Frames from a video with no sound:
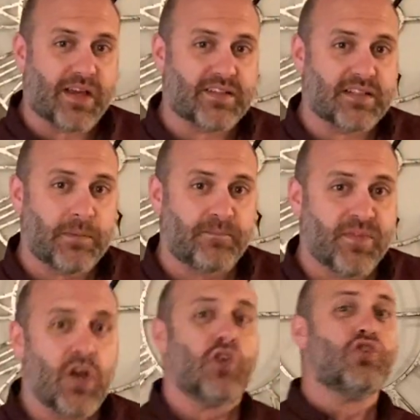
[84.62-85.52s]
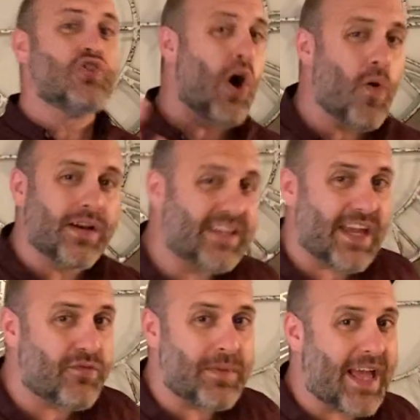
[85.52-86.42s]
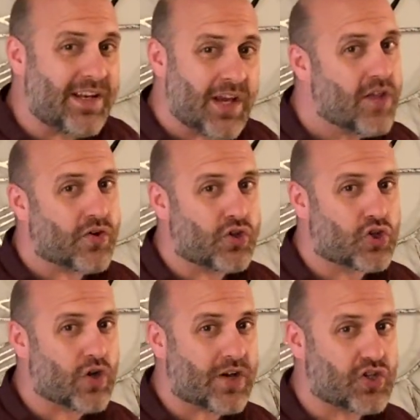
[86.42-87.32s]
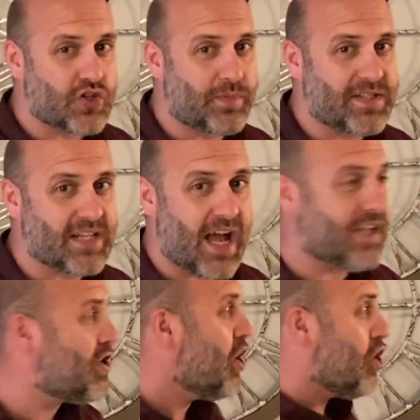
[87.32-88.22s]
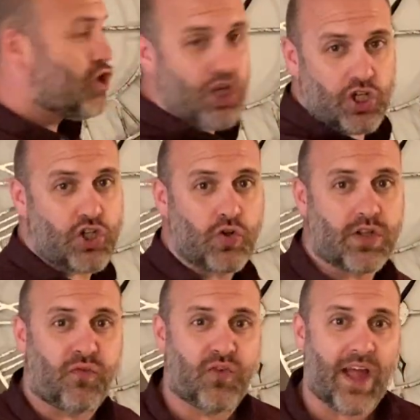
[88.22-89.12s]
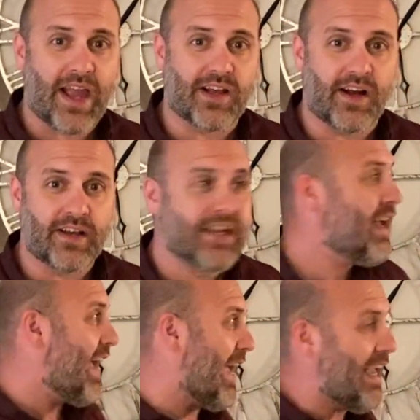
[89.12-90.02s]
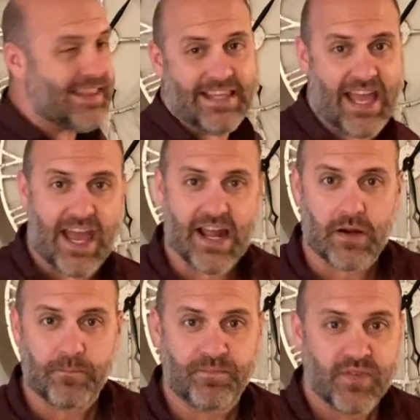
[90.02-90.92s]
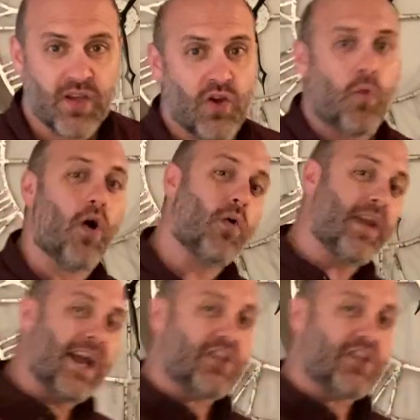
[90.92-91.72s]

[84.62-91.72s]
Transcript: is, no one gave me any other instructions besides just shoot the flare gun in the air. Well, when I